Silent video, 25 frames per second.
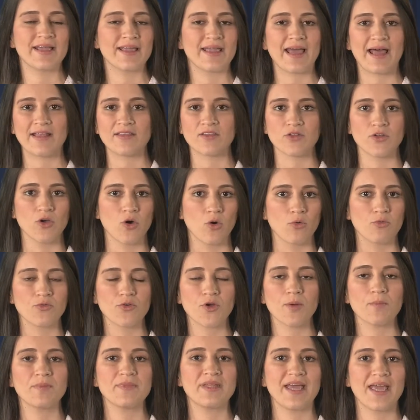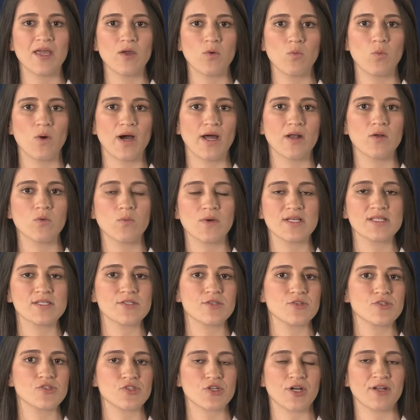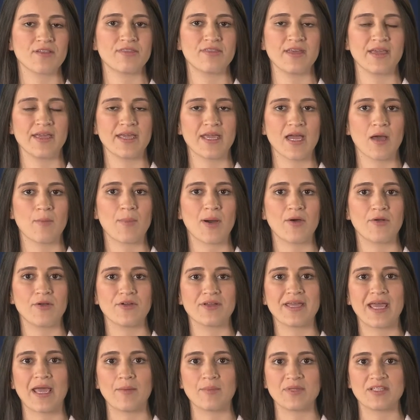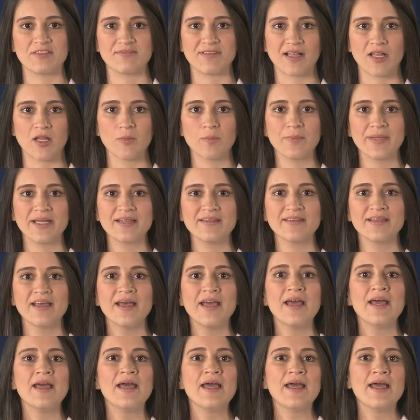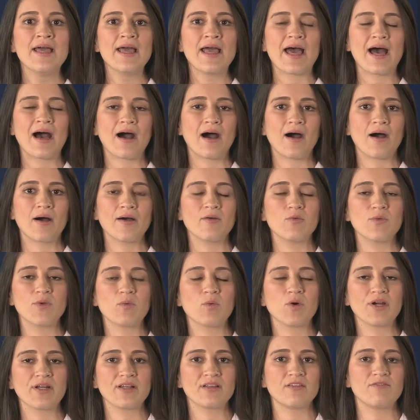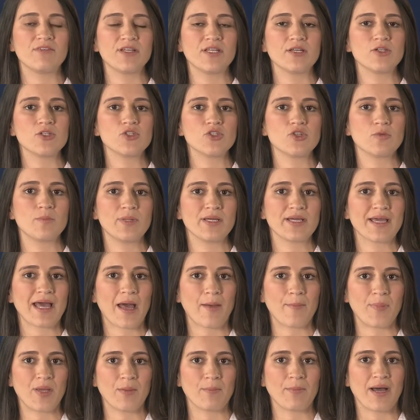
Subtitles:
get-go. From day one, once you start thinking about your game development, rewarded video should be kept in